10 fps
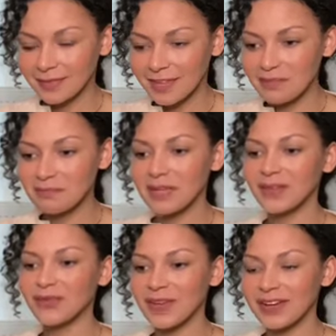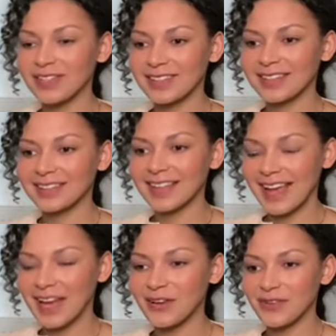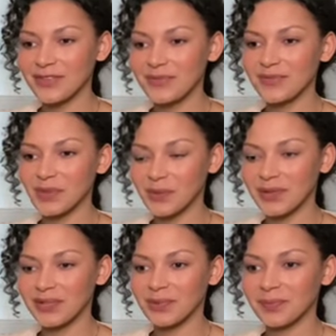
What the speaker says: and MacPherson held the floor.